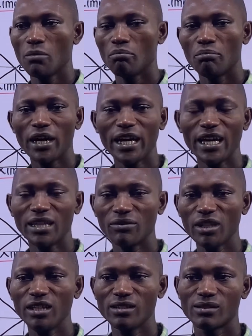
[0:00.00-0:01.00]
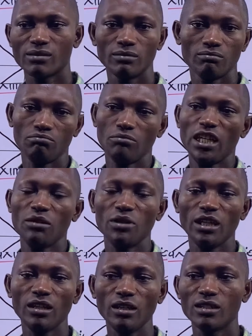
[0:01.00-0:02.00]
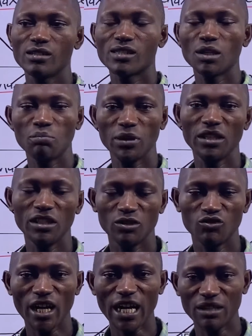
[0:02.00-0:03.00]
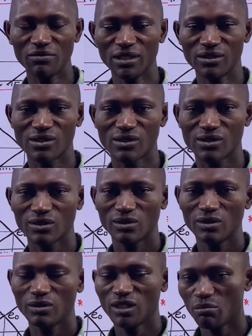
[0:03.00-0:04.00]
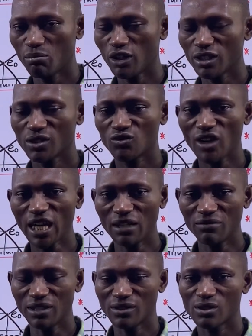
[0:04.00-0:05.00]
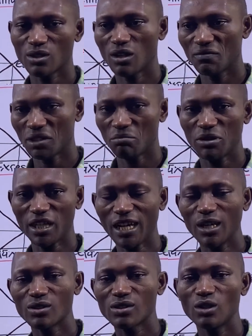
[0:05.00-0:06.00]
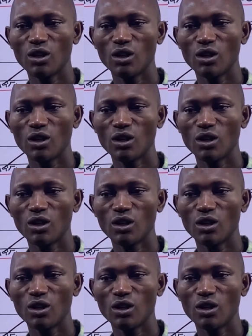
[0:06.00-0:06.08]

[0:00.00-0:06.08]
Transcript: by at least maybe tipping the bus drivers of the BRT,